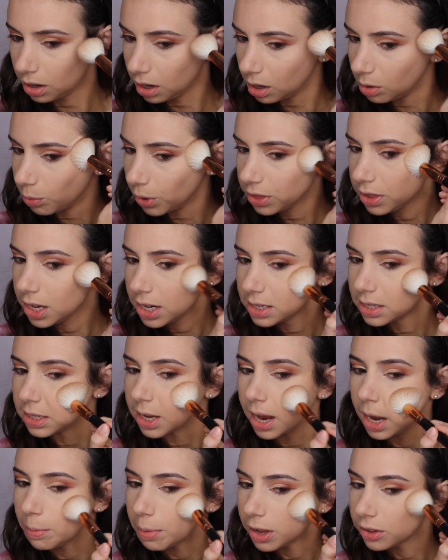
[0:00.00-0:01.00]
And what they
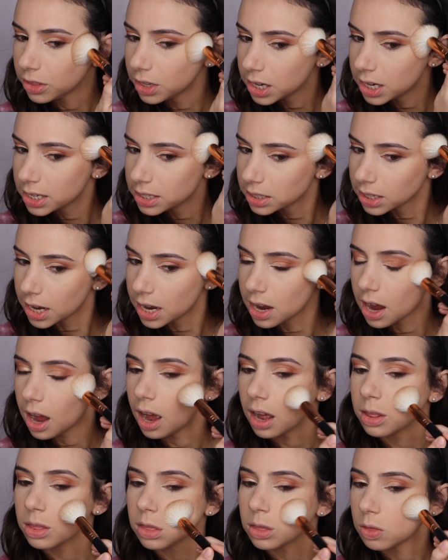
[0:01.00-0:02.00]
say about this, like,
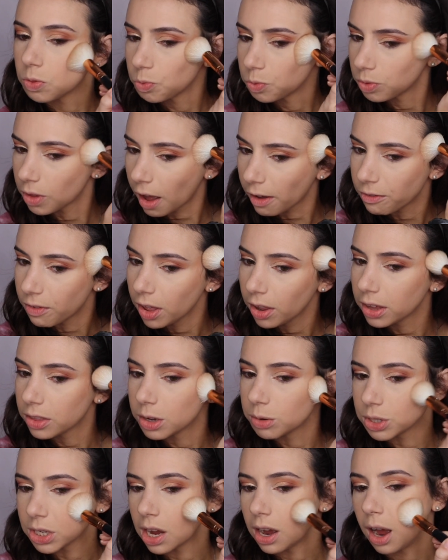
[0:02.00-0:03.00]
I felt like
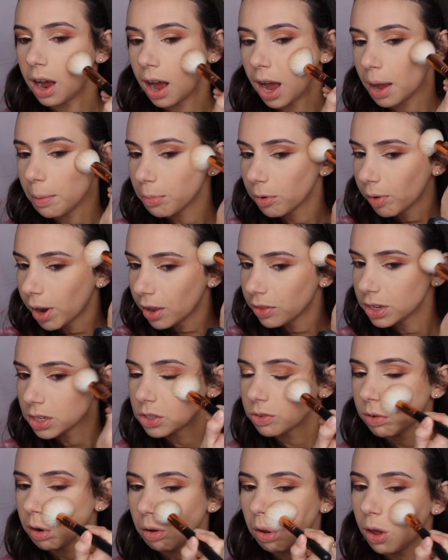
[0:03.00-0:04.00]
there was a hype around
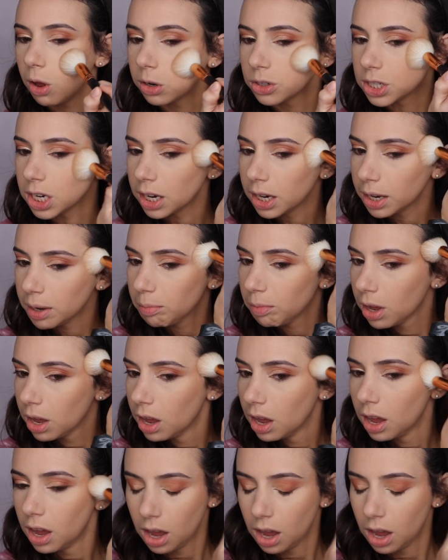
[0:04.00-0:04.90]
this for a long time,